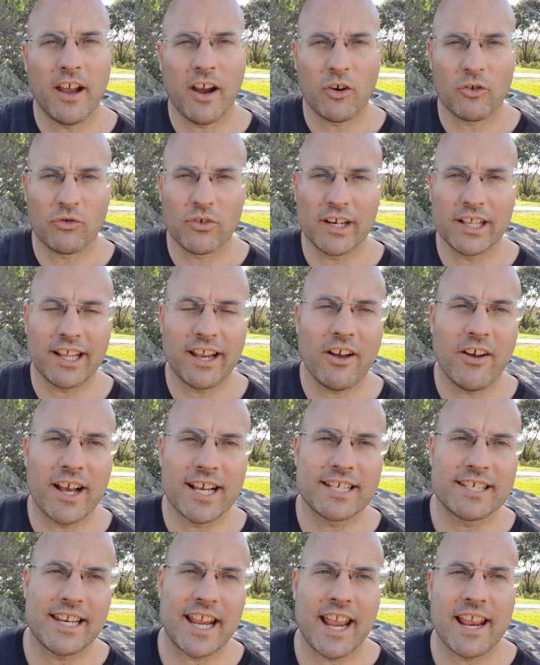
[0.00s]
a really
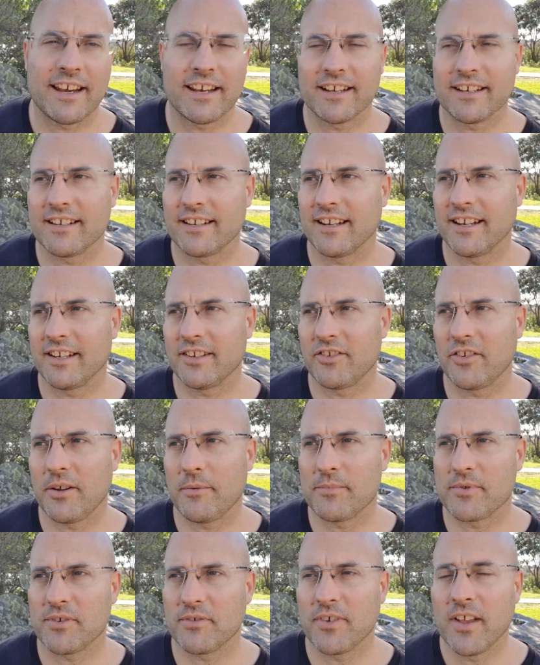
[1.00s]
high standard in
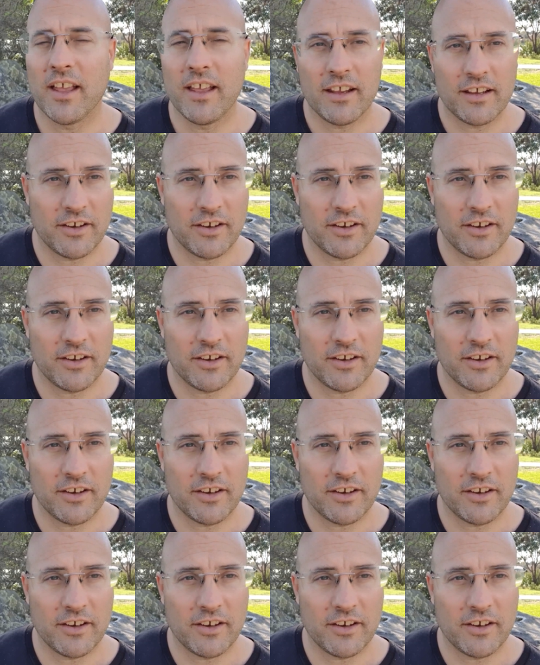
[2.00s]
terms of,